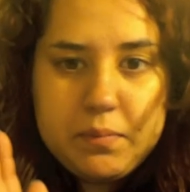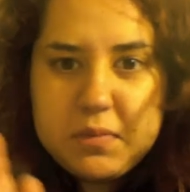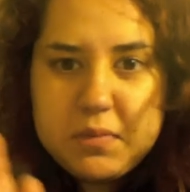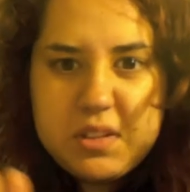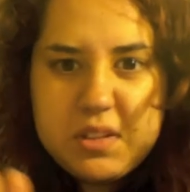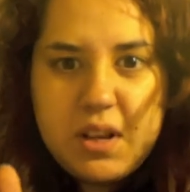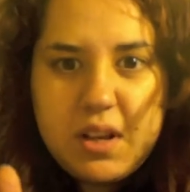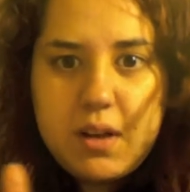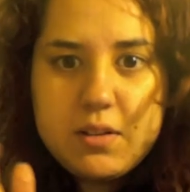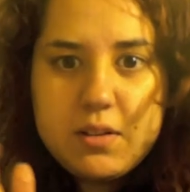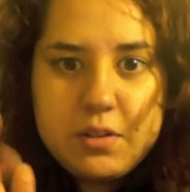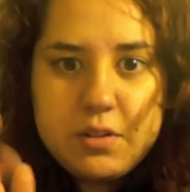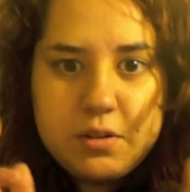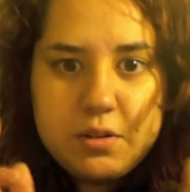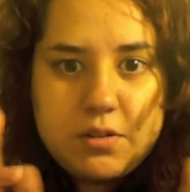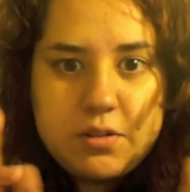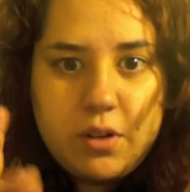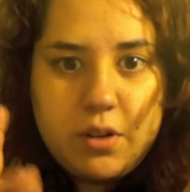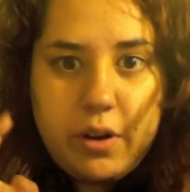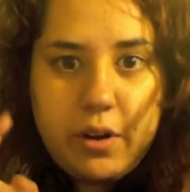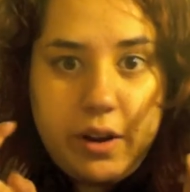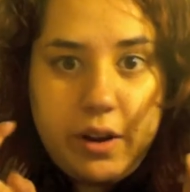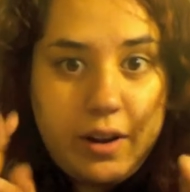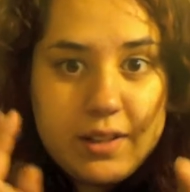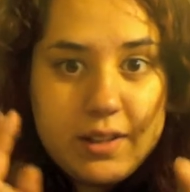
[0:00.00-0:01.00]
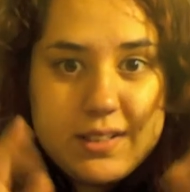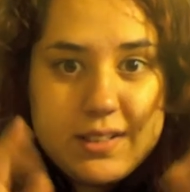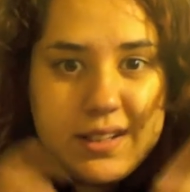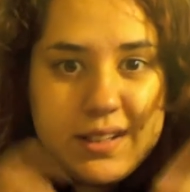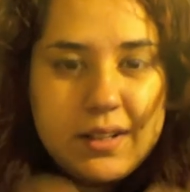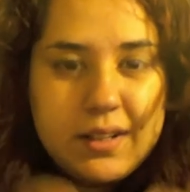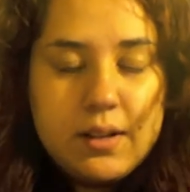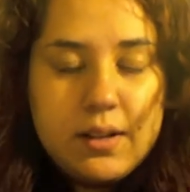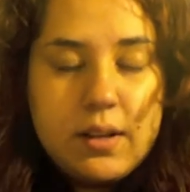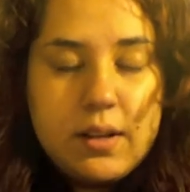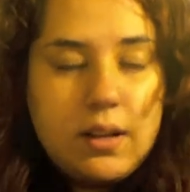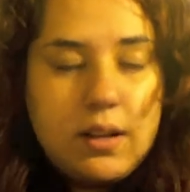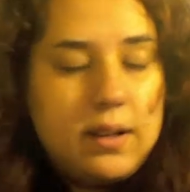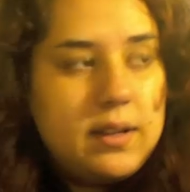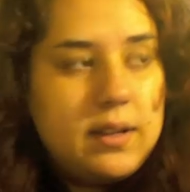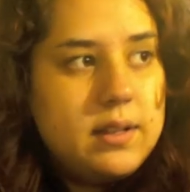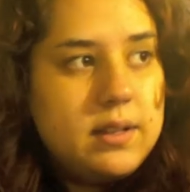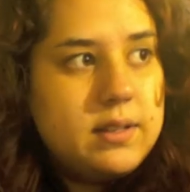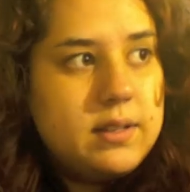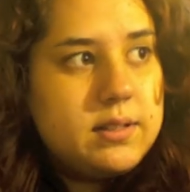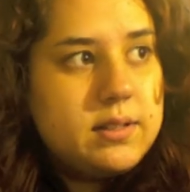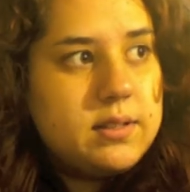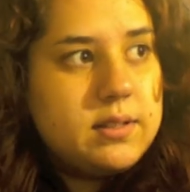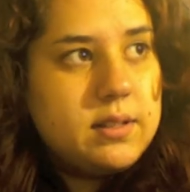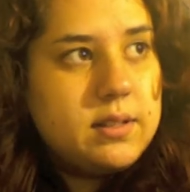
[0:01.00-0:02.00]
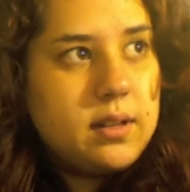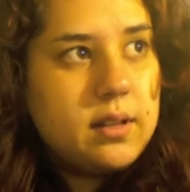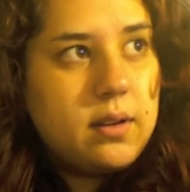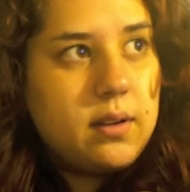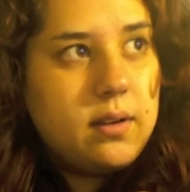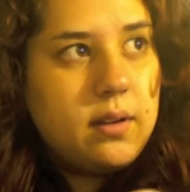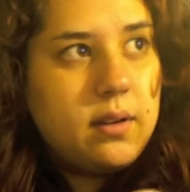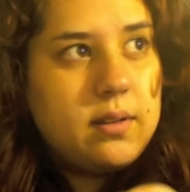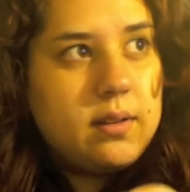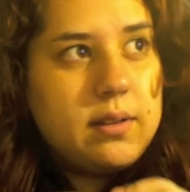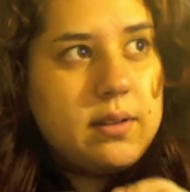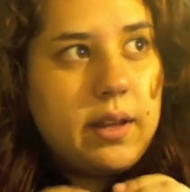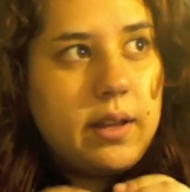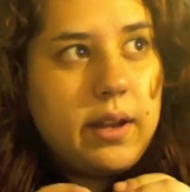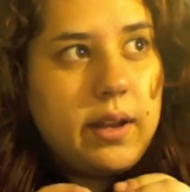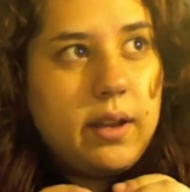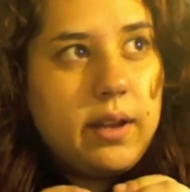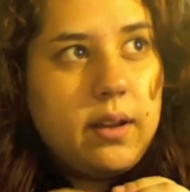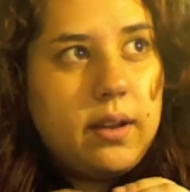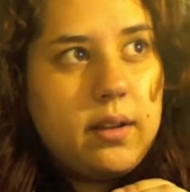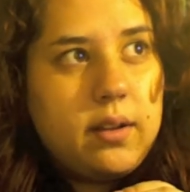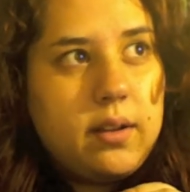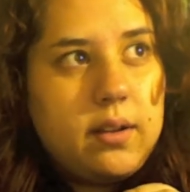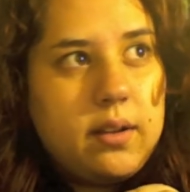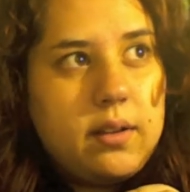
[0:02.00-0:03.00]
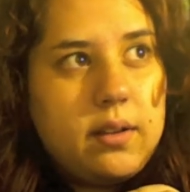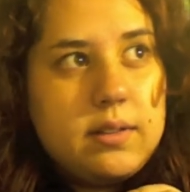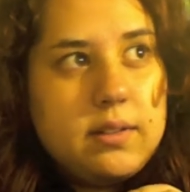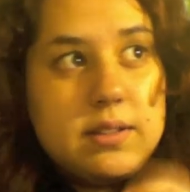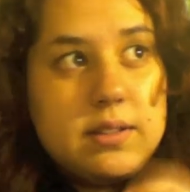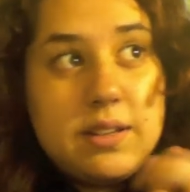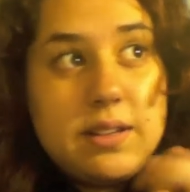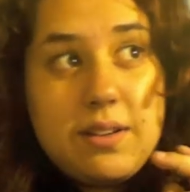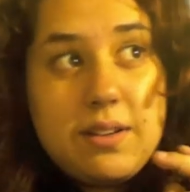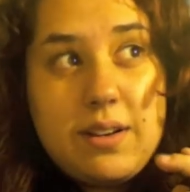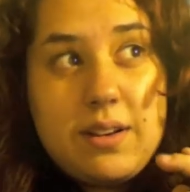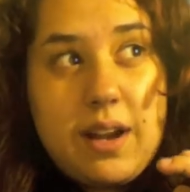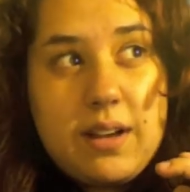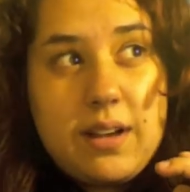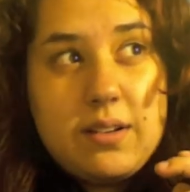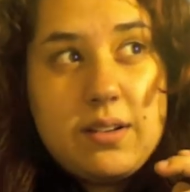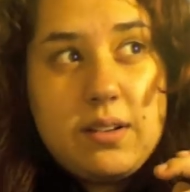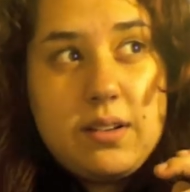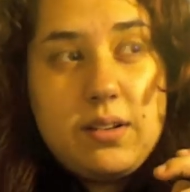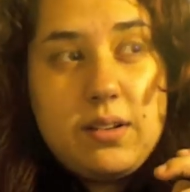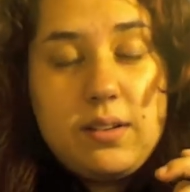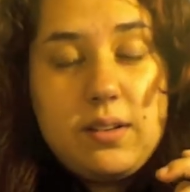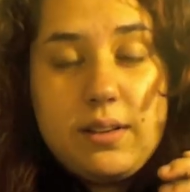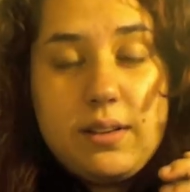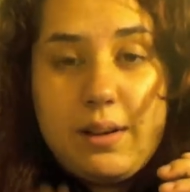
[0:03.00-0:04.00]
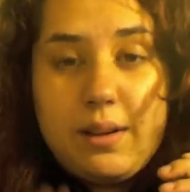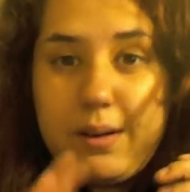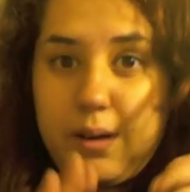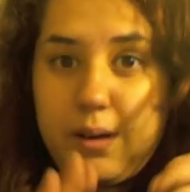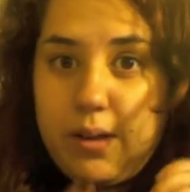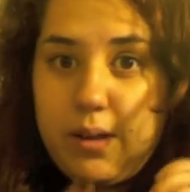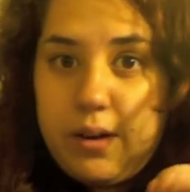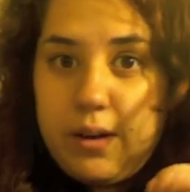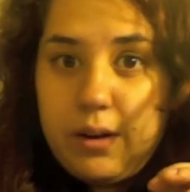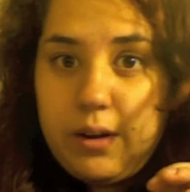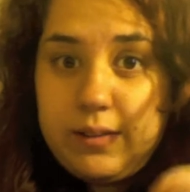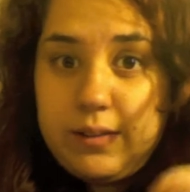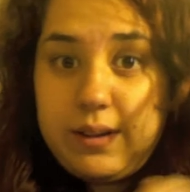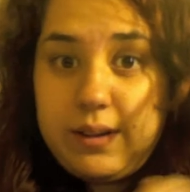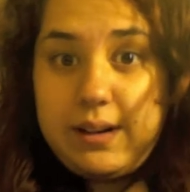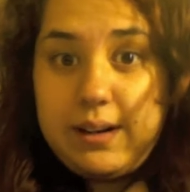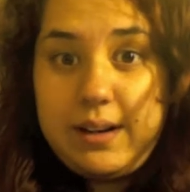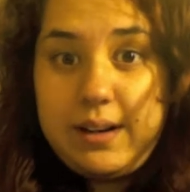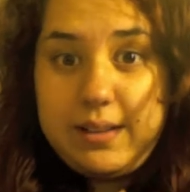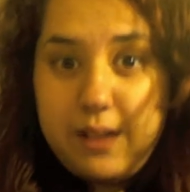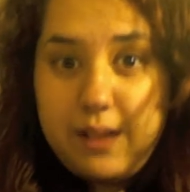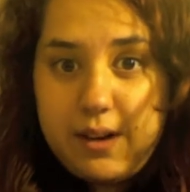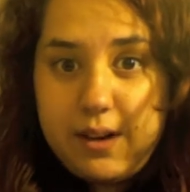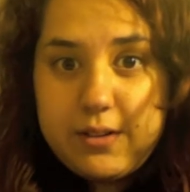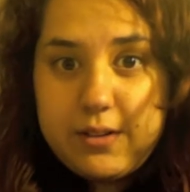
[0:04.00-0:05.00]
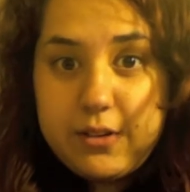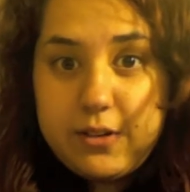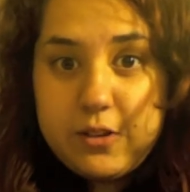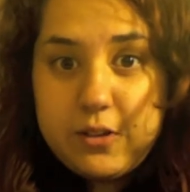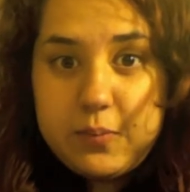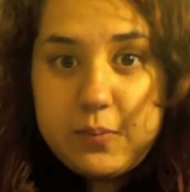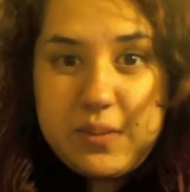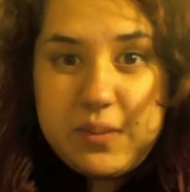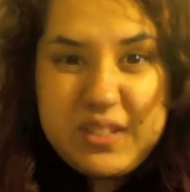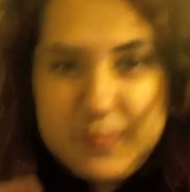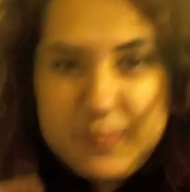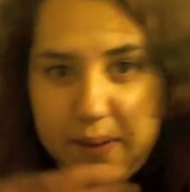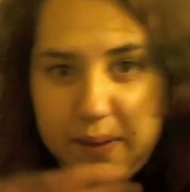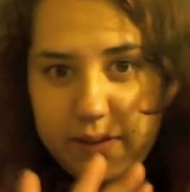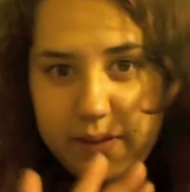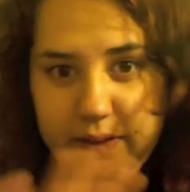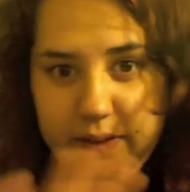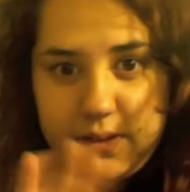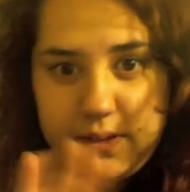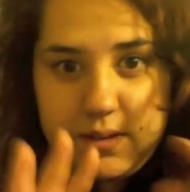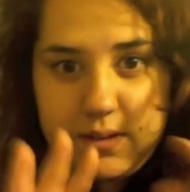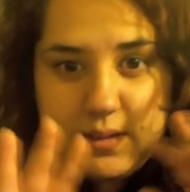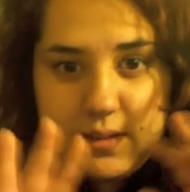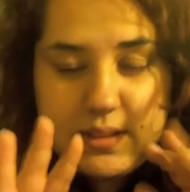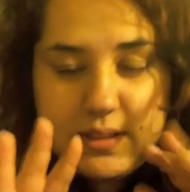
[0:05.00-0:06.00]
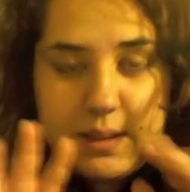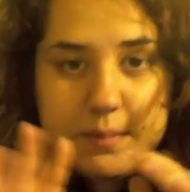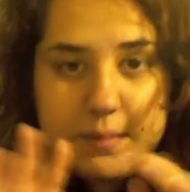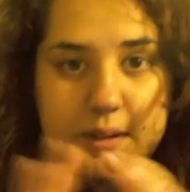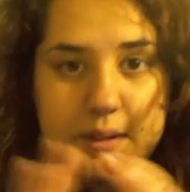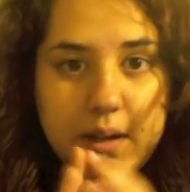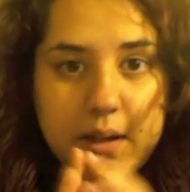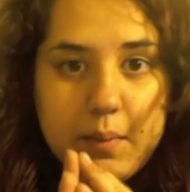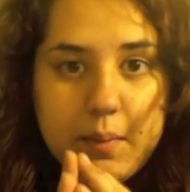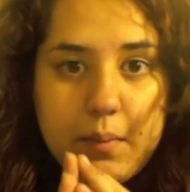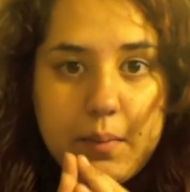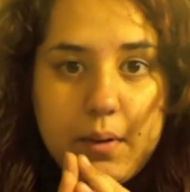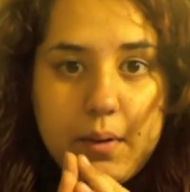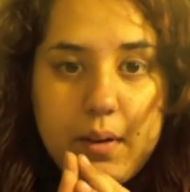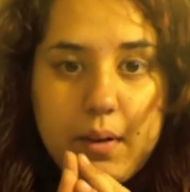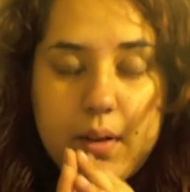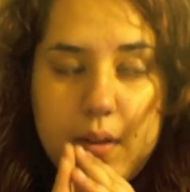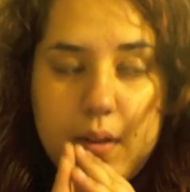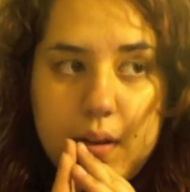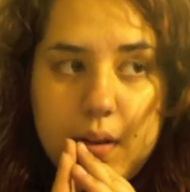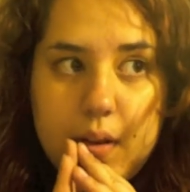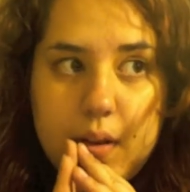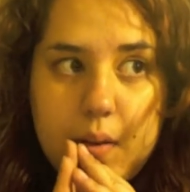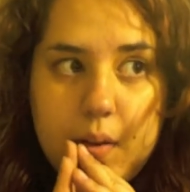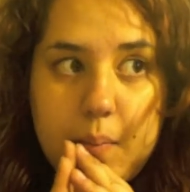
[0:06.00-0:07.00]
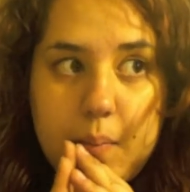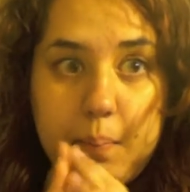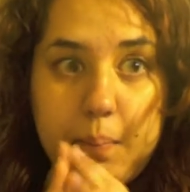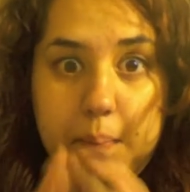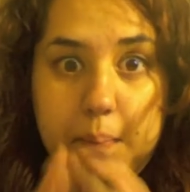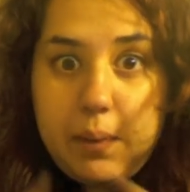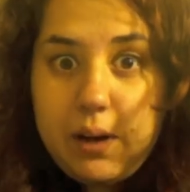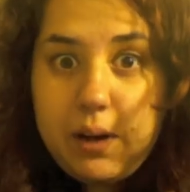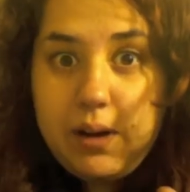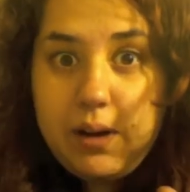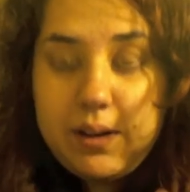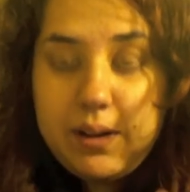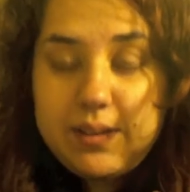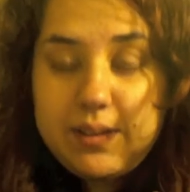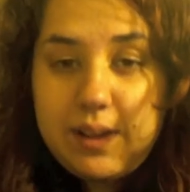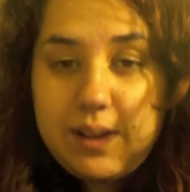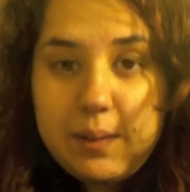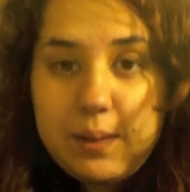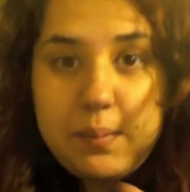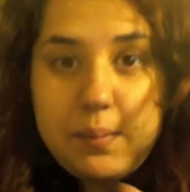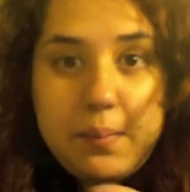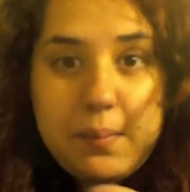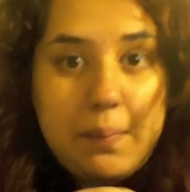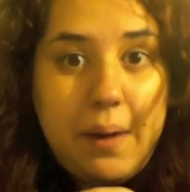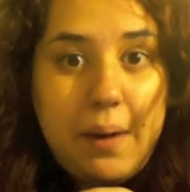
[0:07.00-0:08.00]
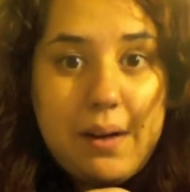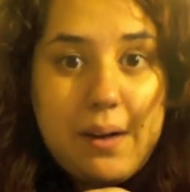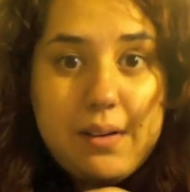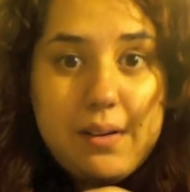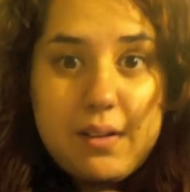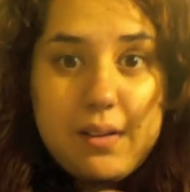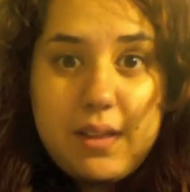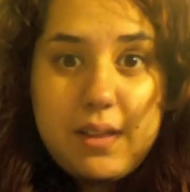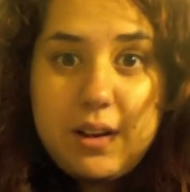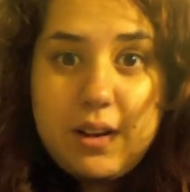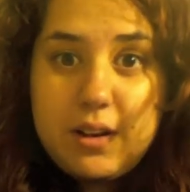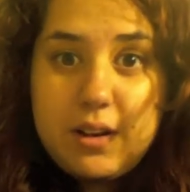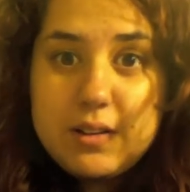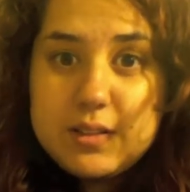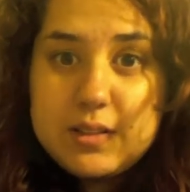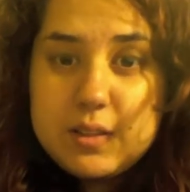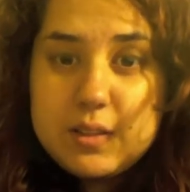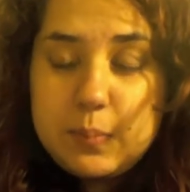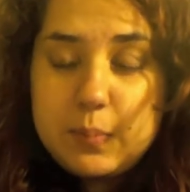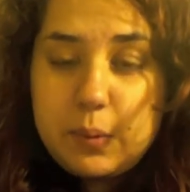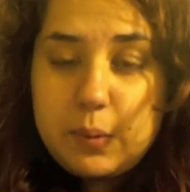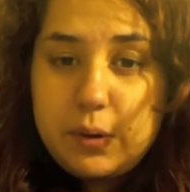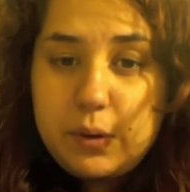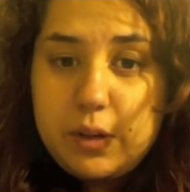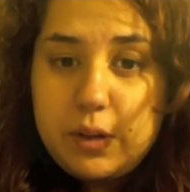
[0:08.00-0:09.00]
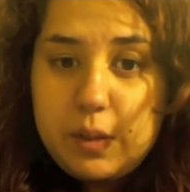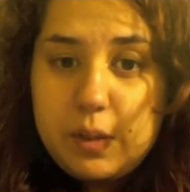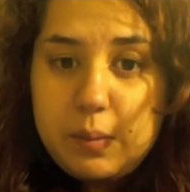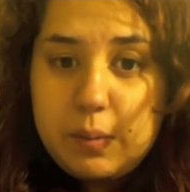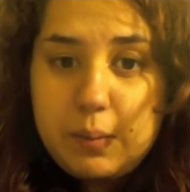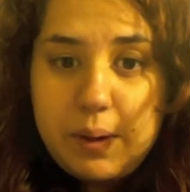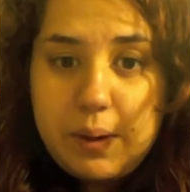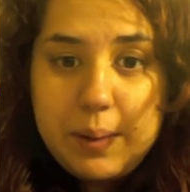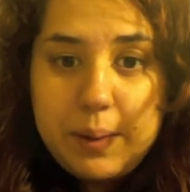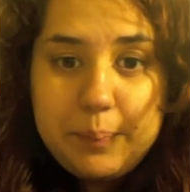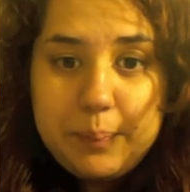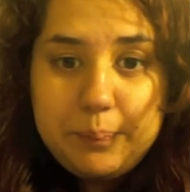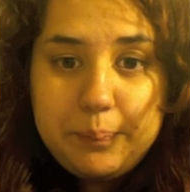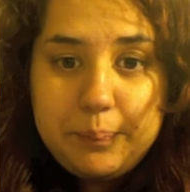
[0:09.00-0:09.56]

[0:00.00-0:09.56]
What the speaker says: Dinosaur is not a good answer. So I was like, pterodactyl? Now I know they're not technically dinosaurs, but it's about the same time. But I looked it up. Apparently they couldn't support human weight.